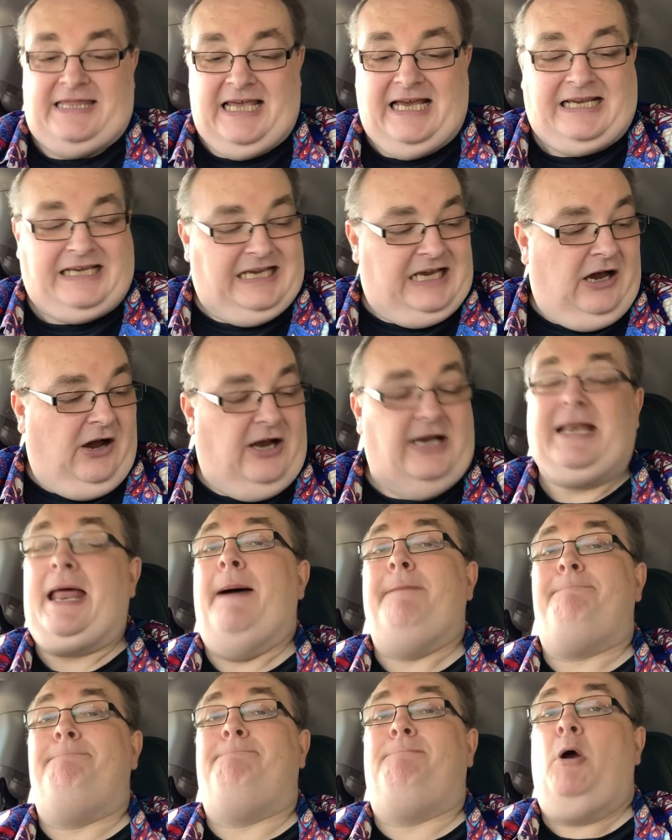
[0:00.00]
the kind
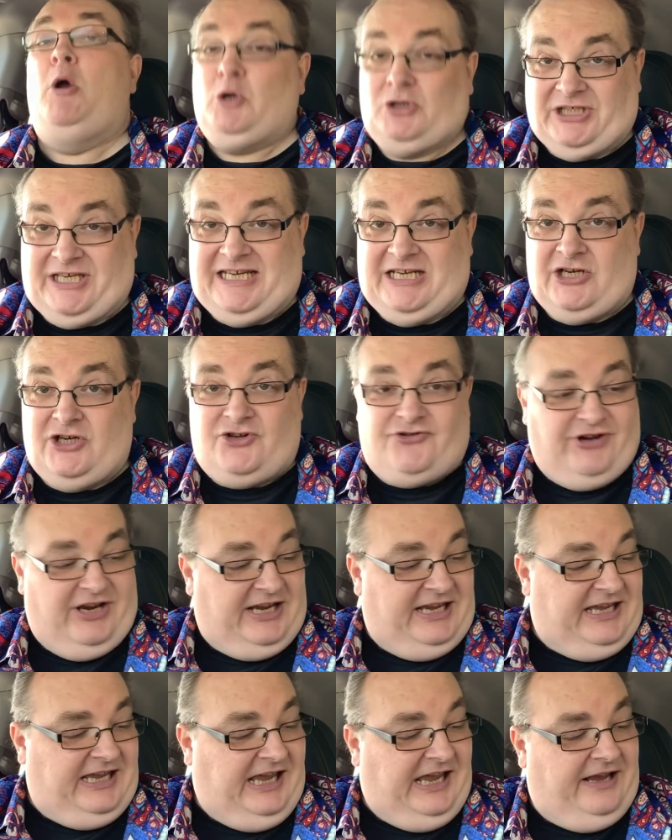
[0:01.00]
of pussy to
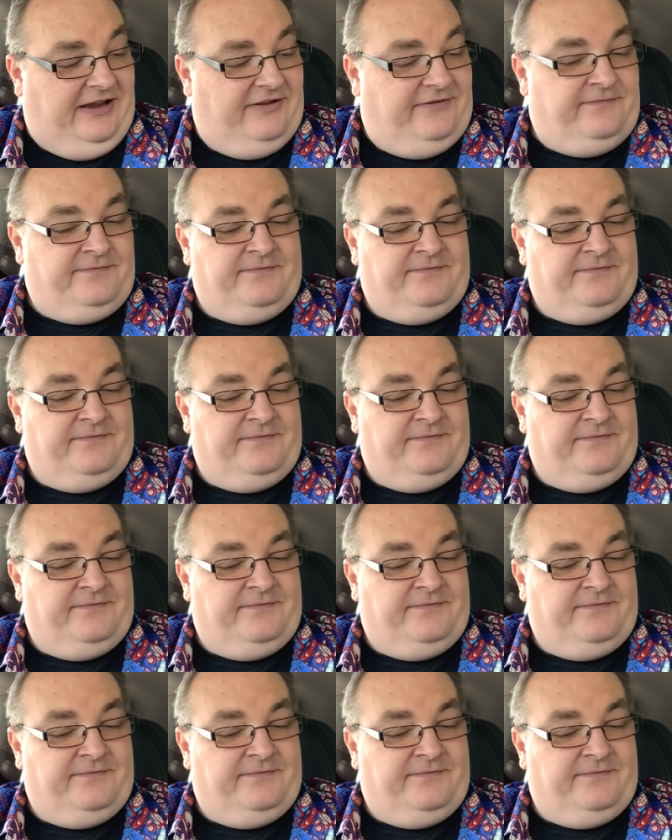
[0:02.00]
drink it.